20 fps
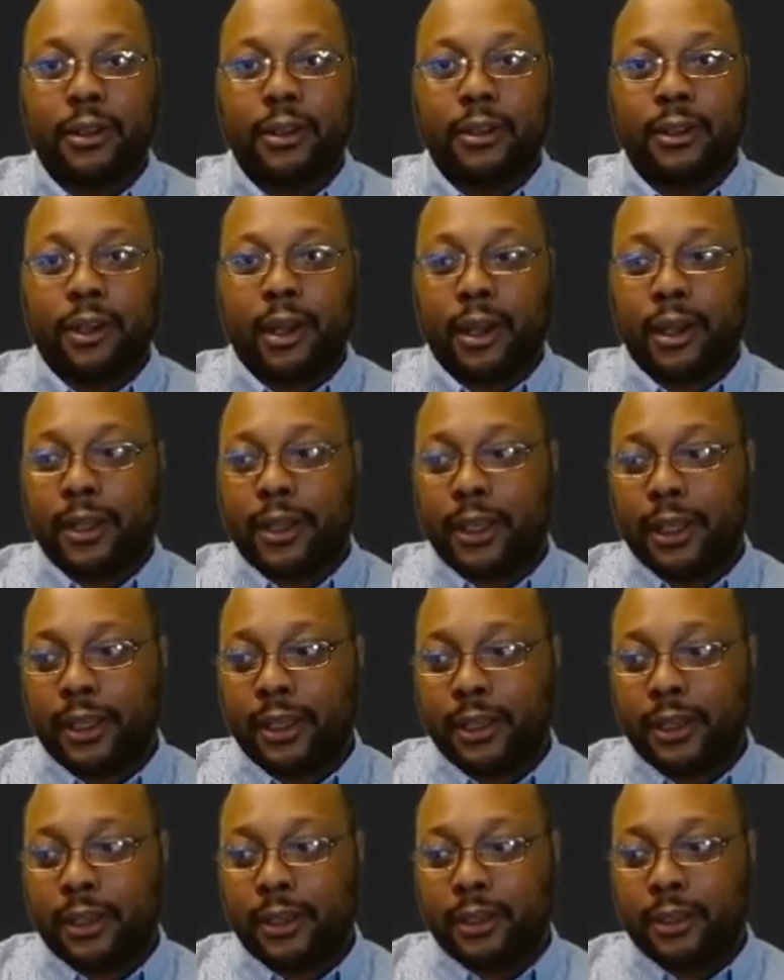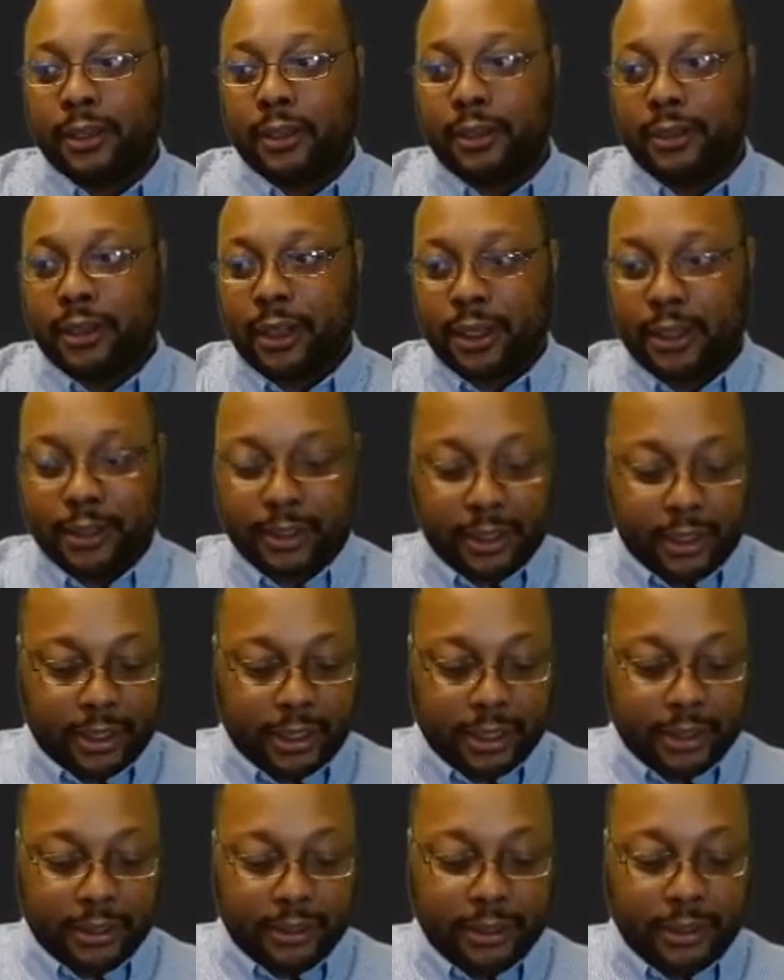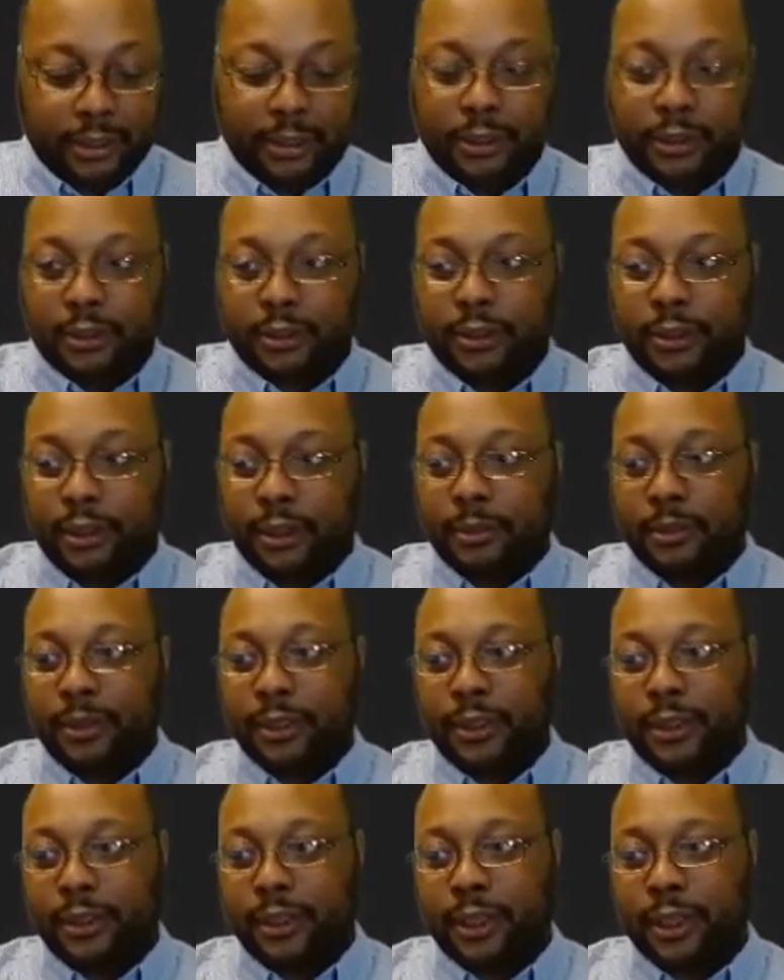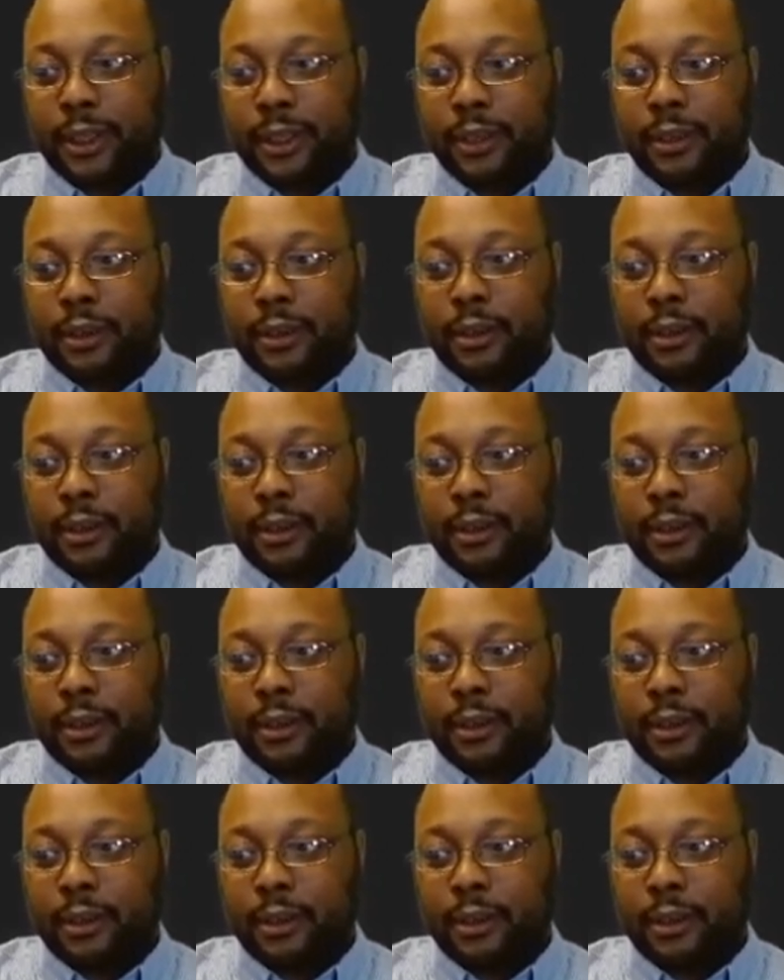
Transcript: logging.js. So I'm going to say